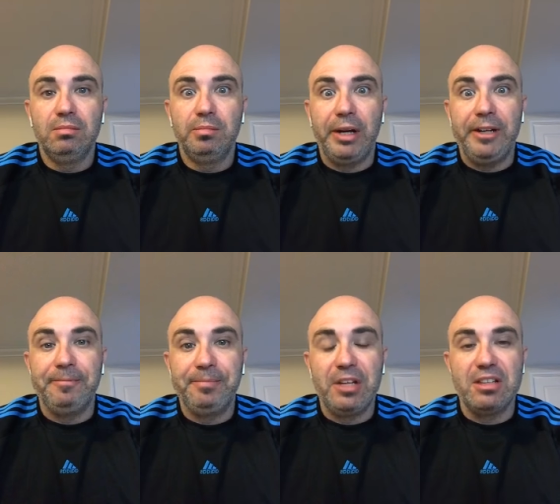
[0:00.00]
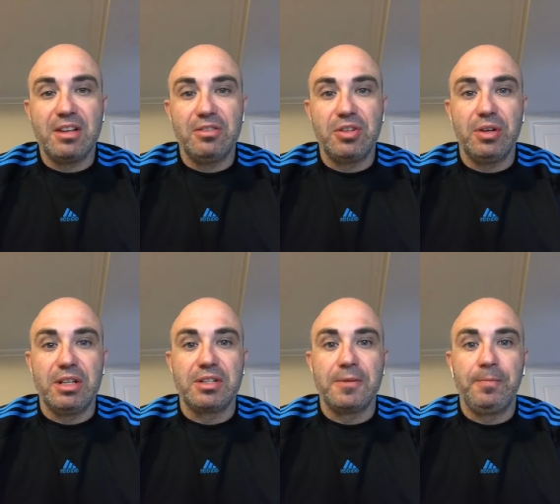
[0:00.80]
But it's our
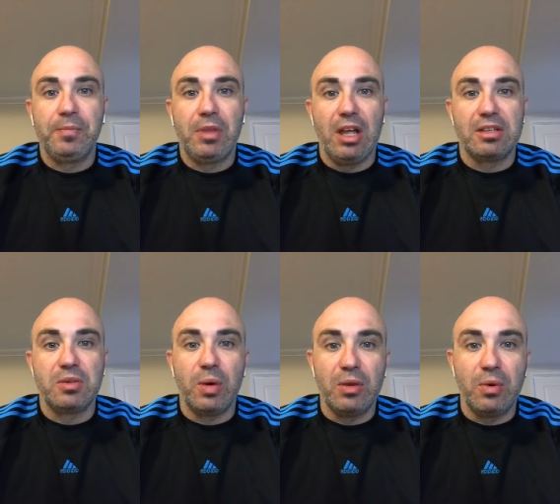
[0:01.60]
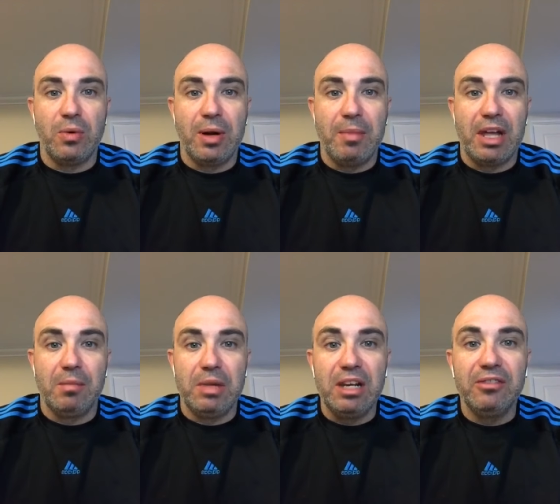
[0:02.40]
choice as to whether we want to make
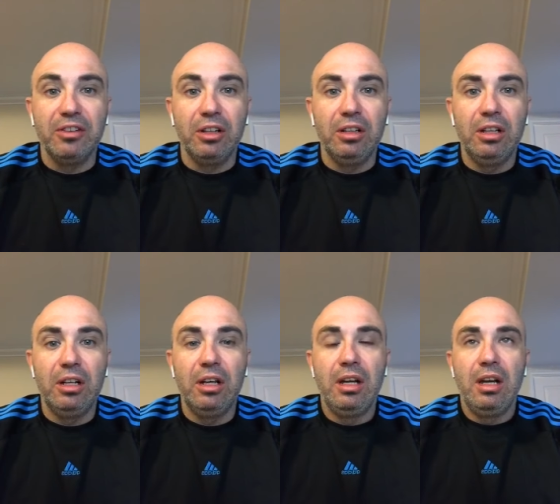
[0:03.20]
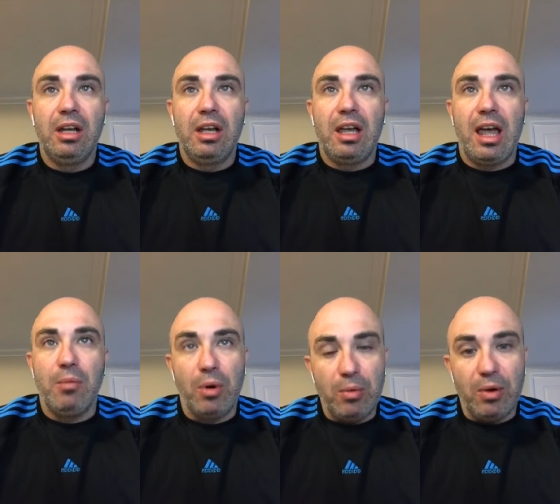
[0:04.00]
it meaningful
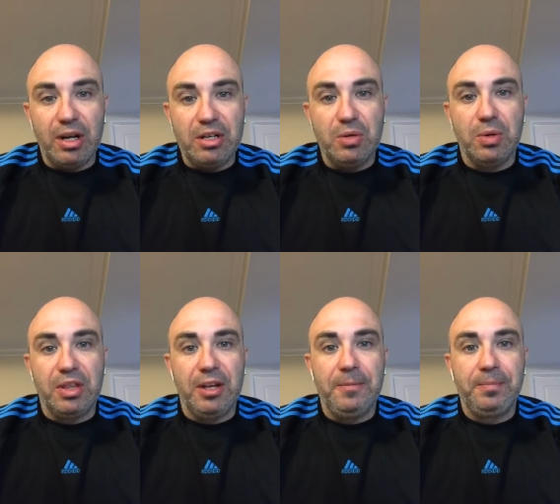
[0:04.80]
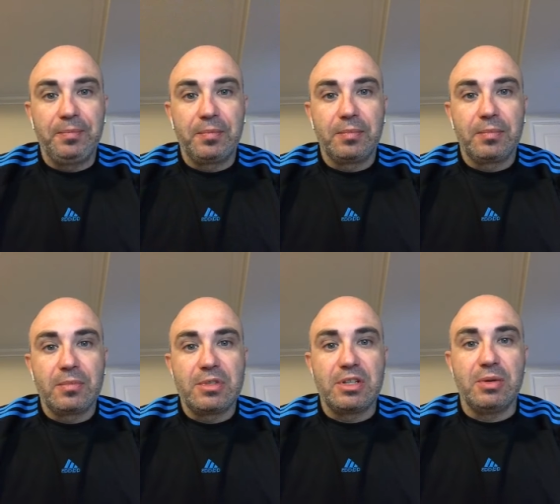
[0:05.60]
and what we want to do with it.
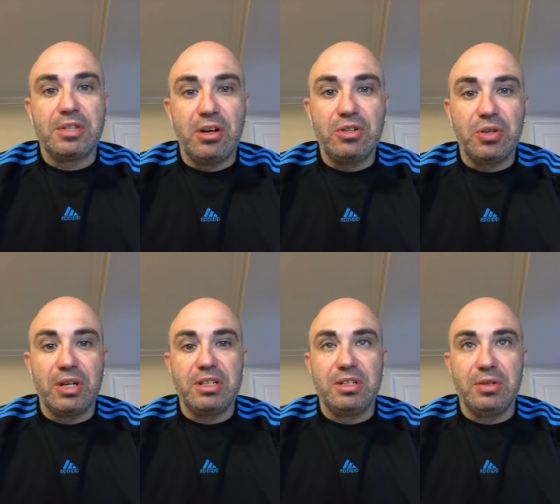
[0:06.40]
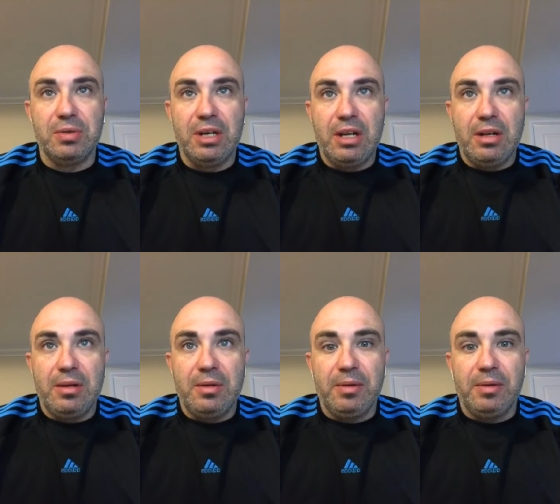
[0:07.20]
So it's our choice to
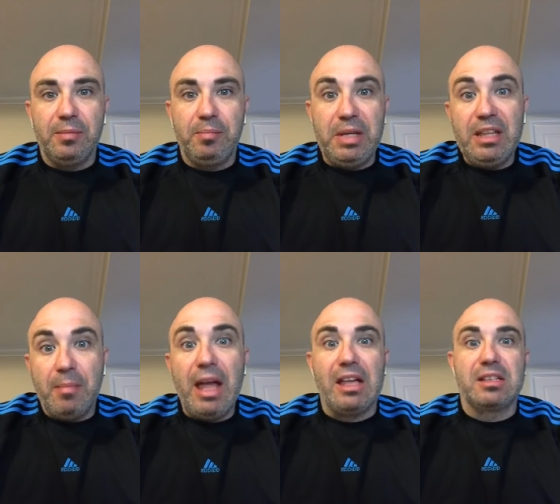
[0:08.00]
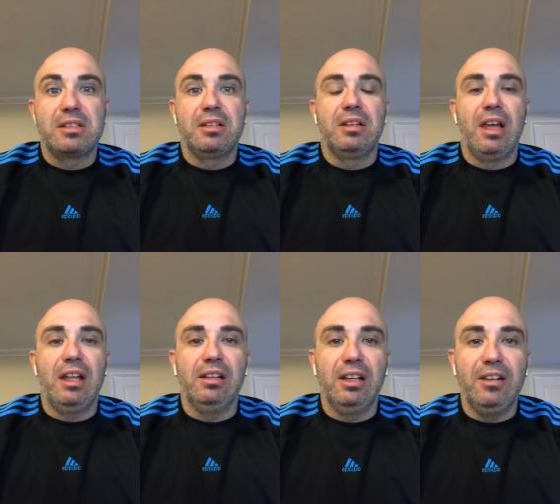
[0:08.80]
be the best
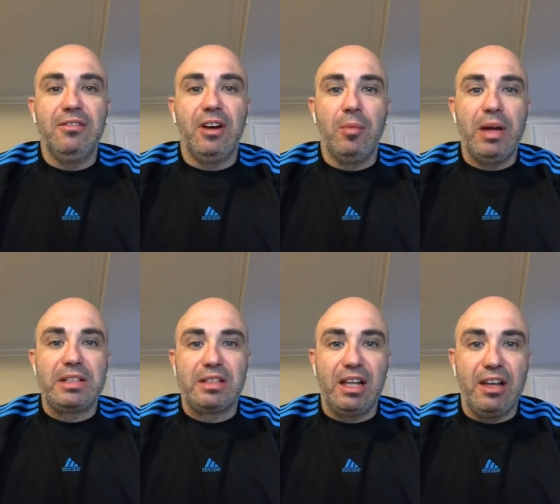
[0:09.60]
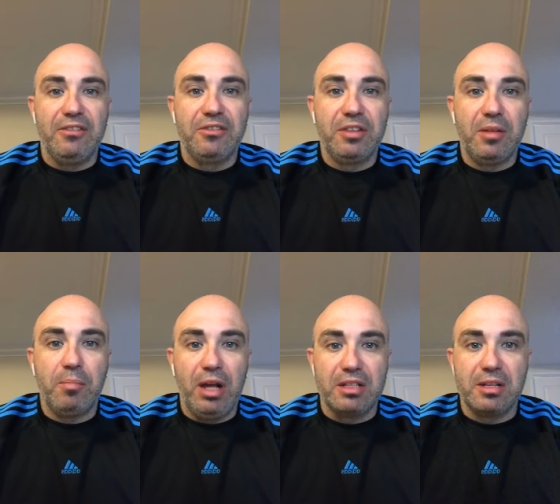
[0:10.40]
and live our best life
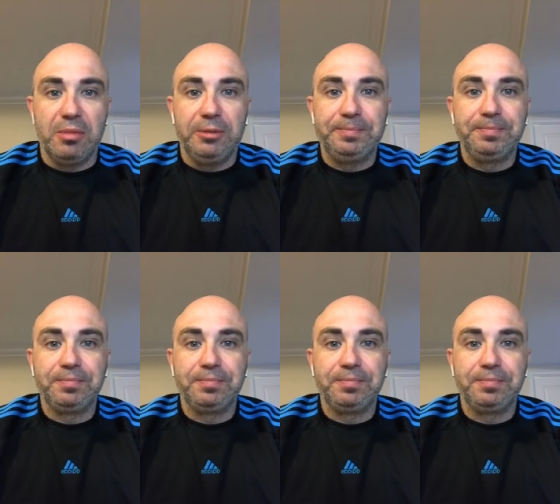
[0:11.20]
possible.